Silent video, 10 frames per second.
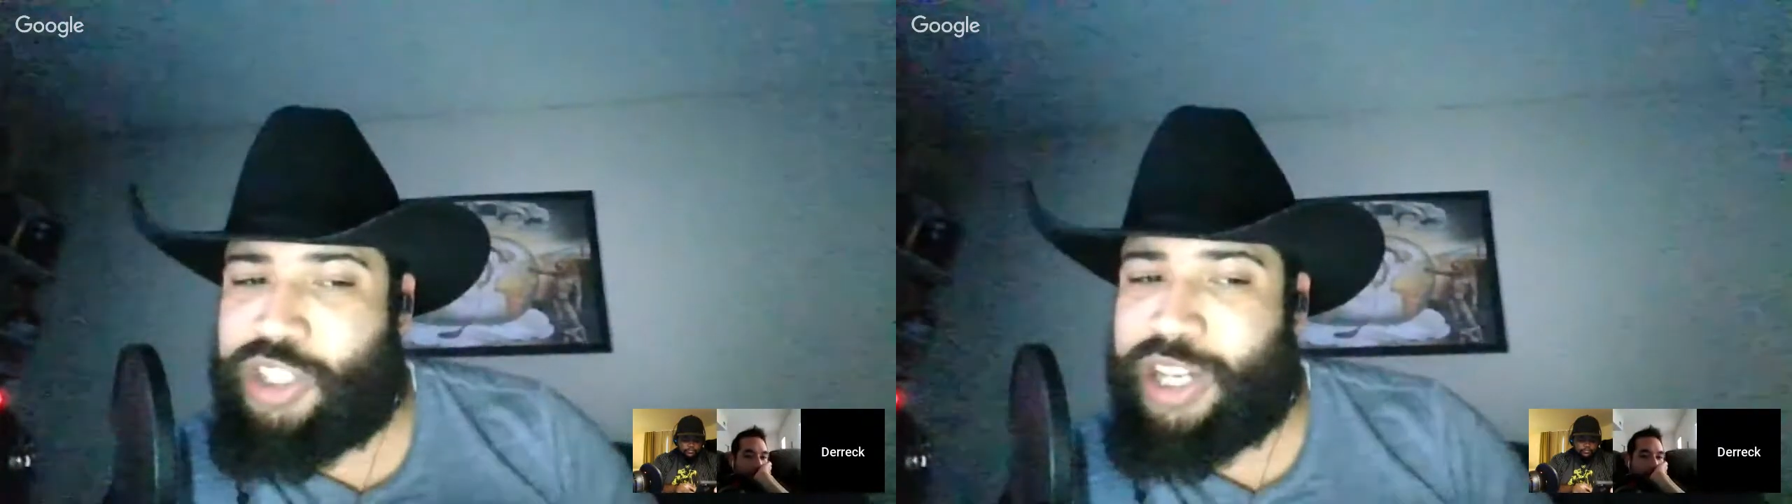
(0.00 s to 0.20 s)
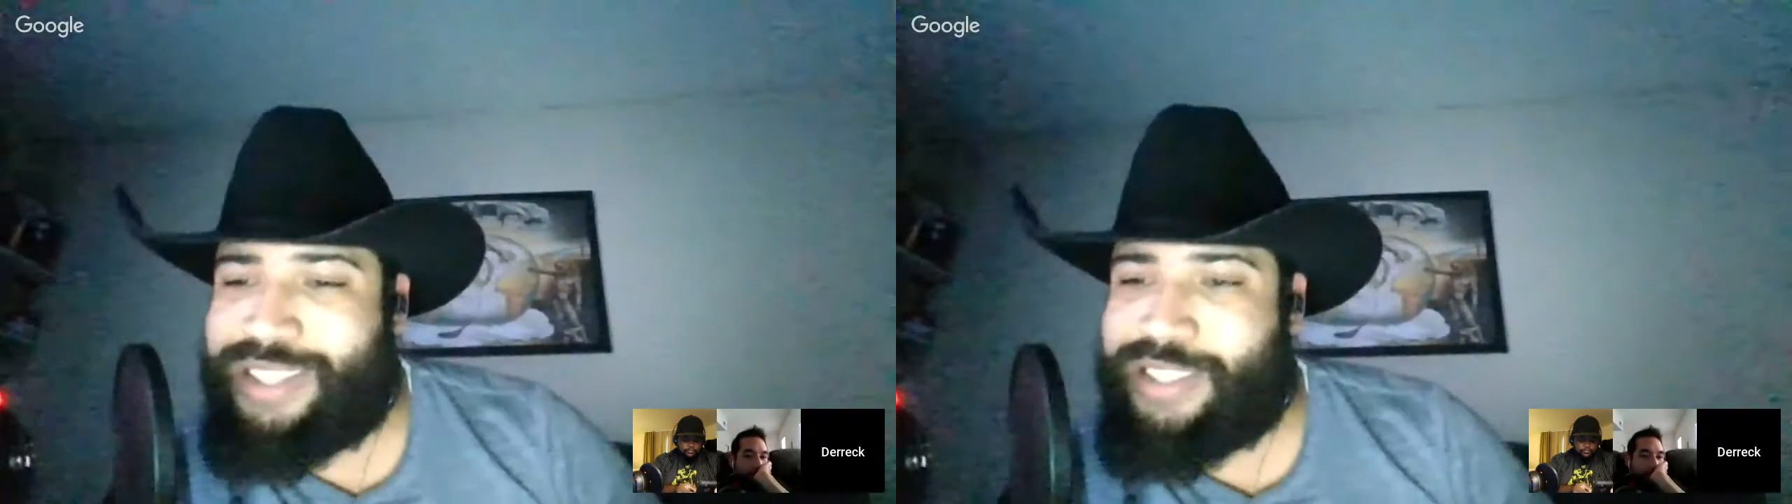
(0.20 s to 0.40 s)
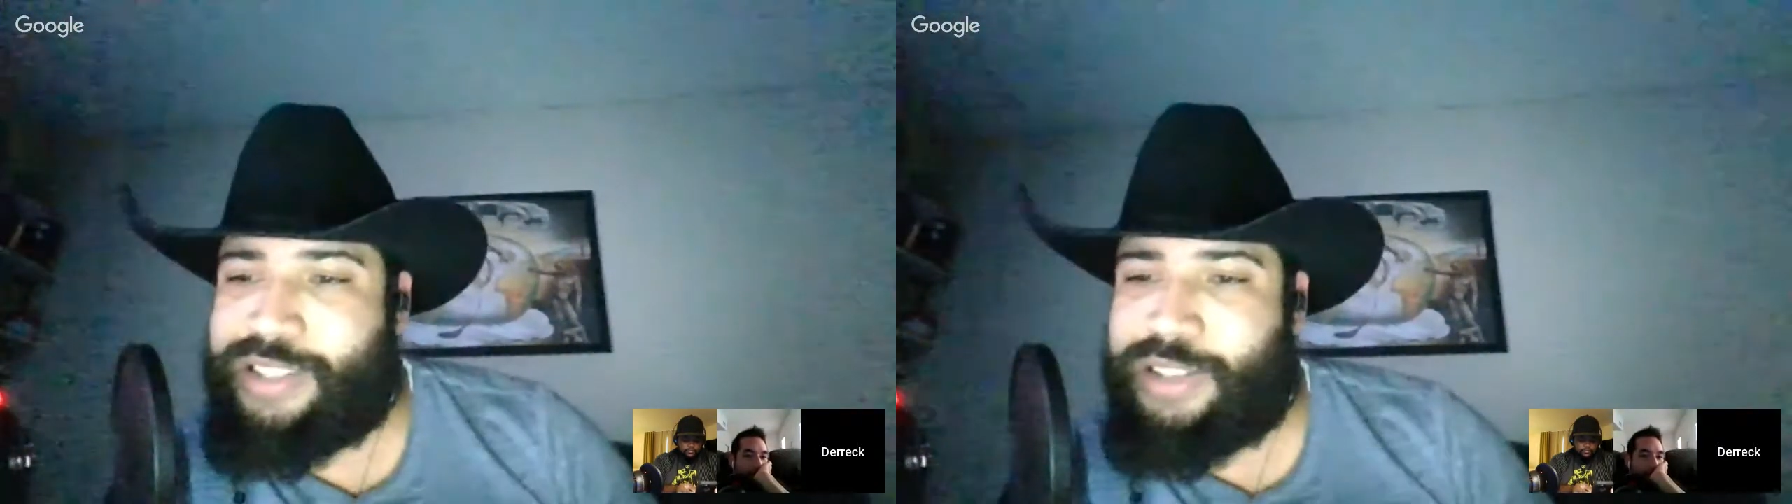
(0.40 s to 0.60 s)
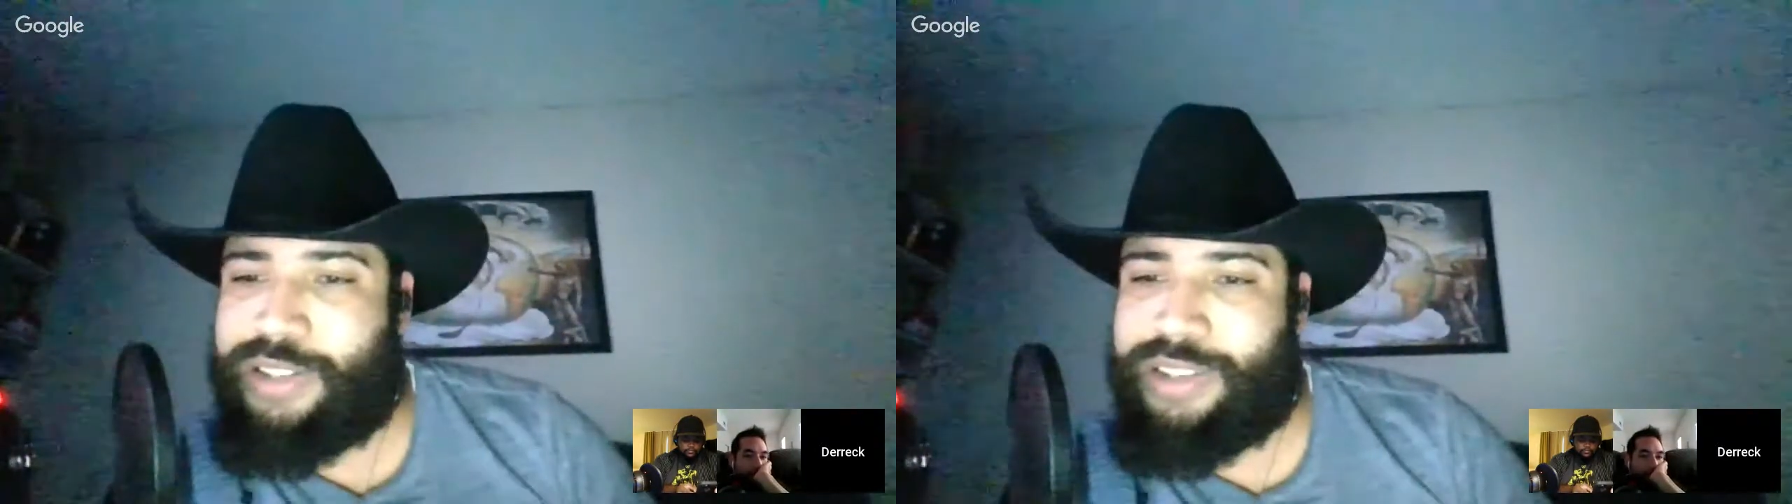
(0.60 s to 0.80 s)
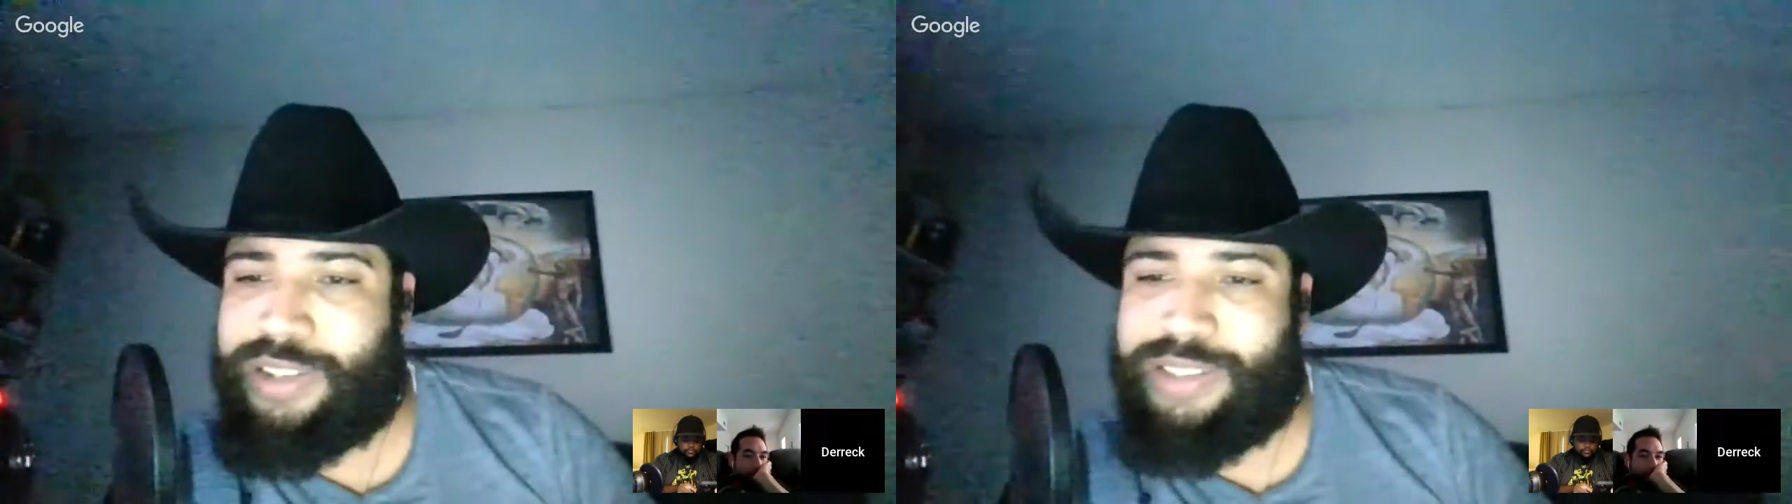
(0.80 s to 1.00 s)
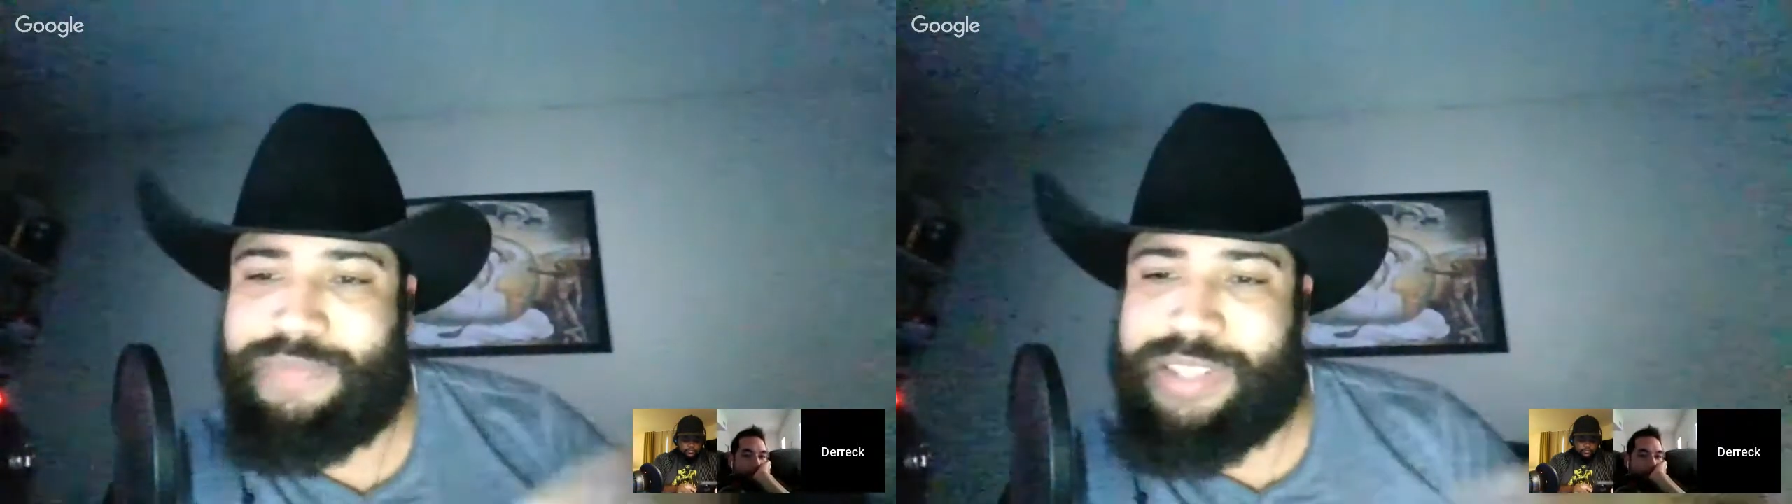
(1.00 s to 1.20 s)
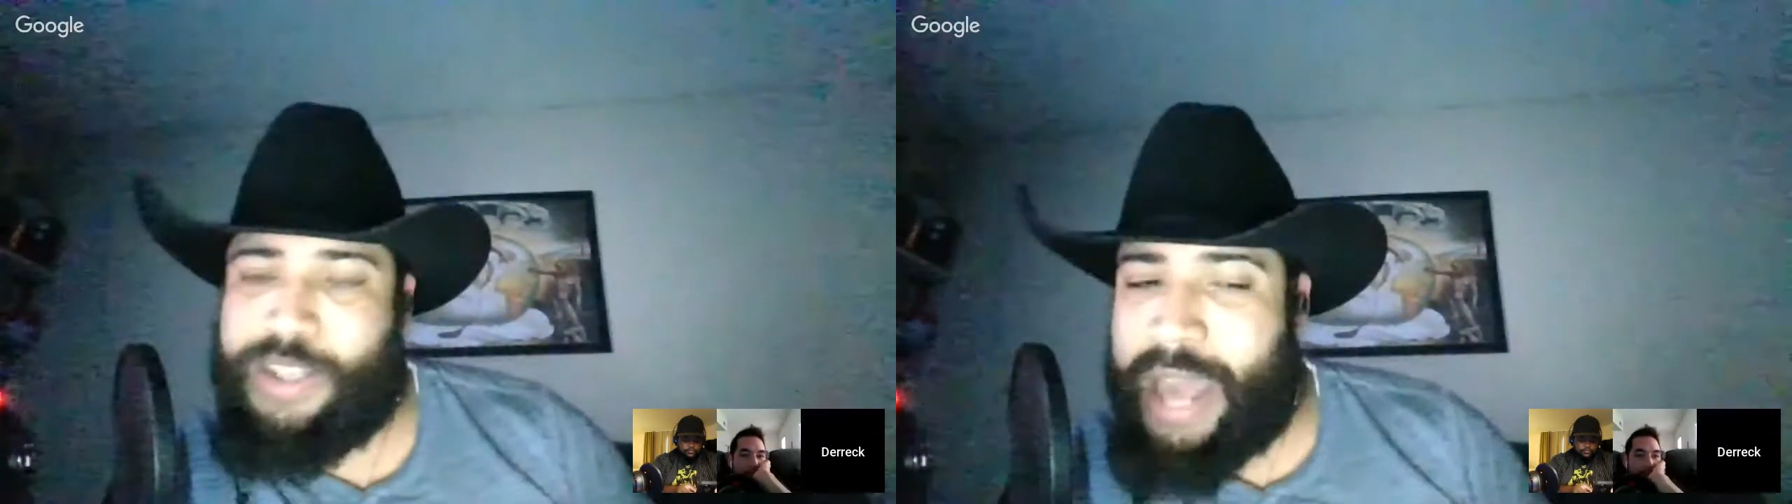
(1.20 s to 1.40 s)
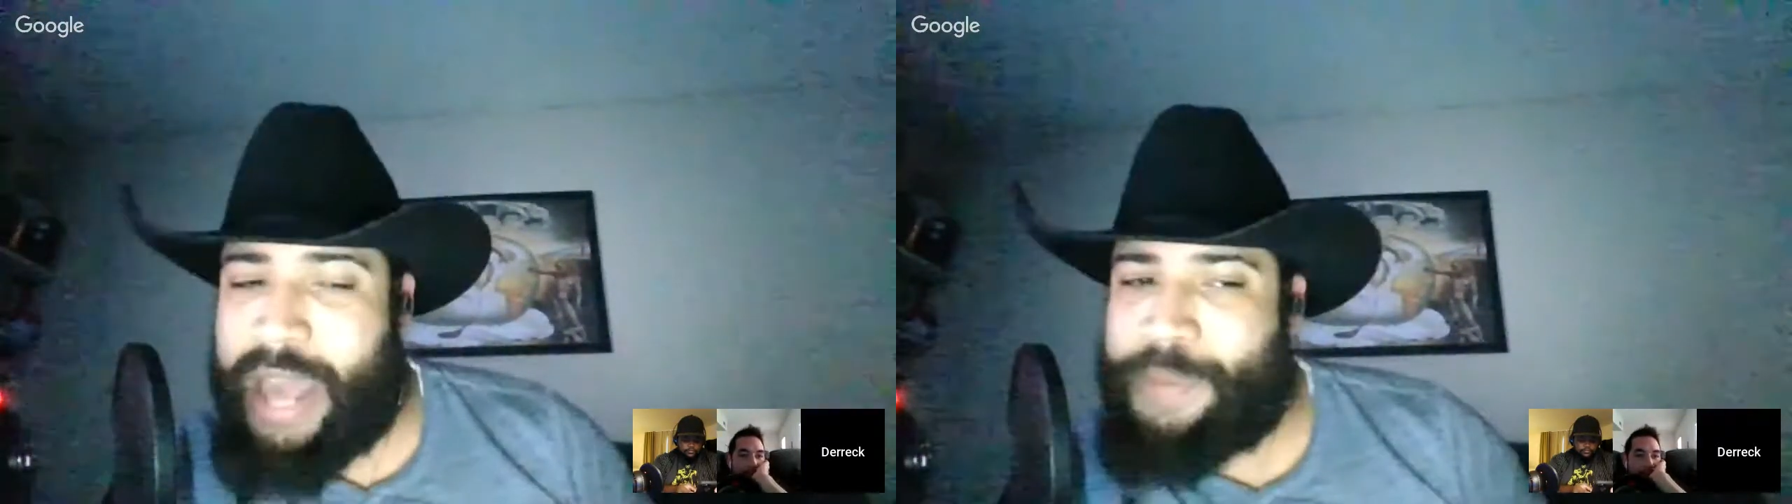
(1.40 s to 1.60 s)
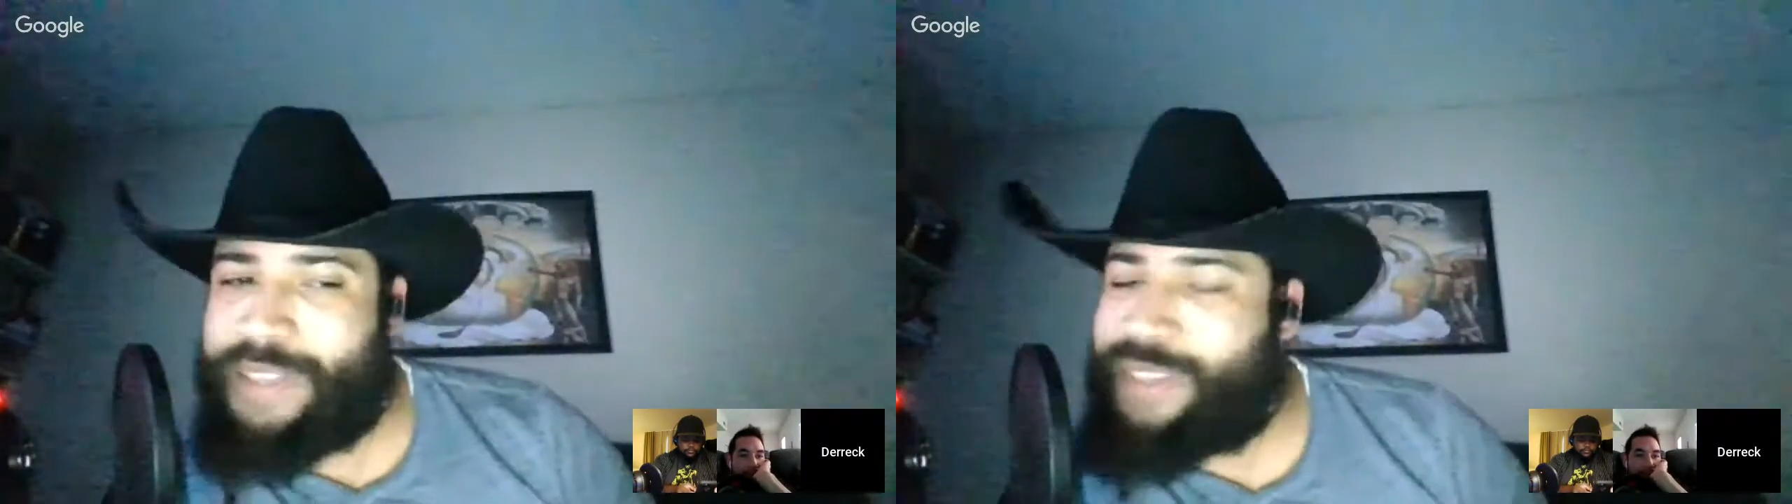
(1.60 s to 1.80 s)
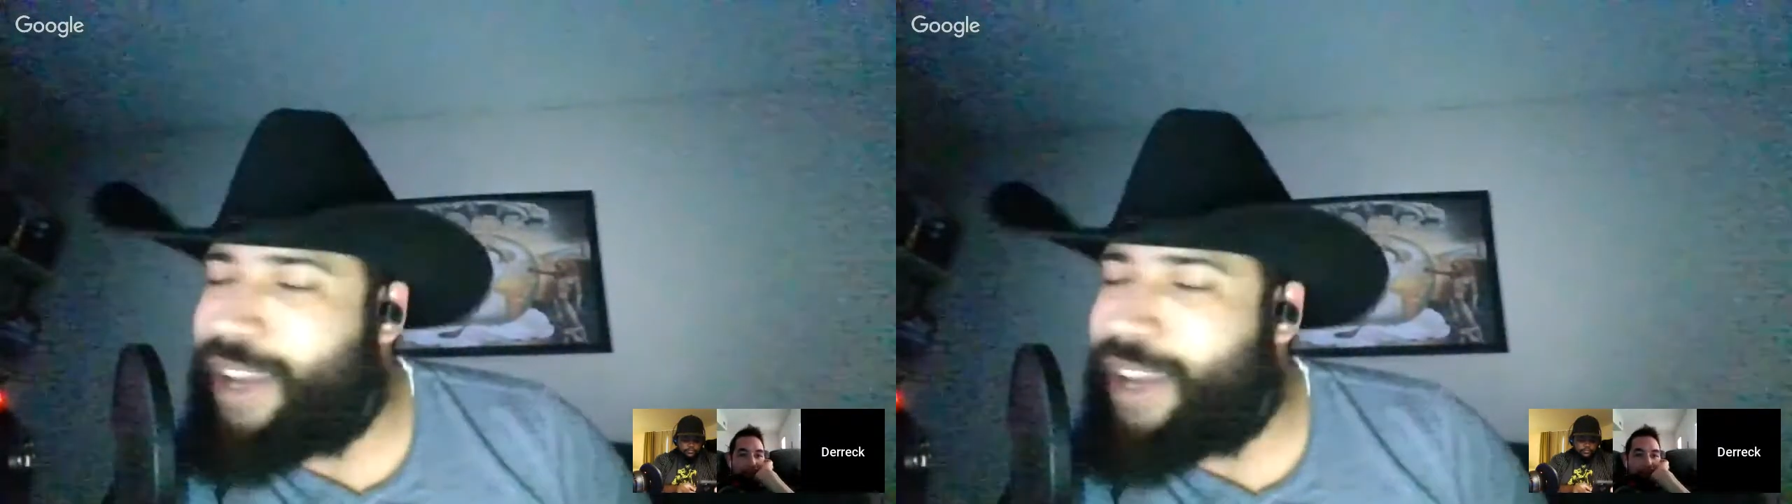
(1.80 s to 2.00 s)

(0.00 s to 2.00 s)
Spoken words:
just to see what happens.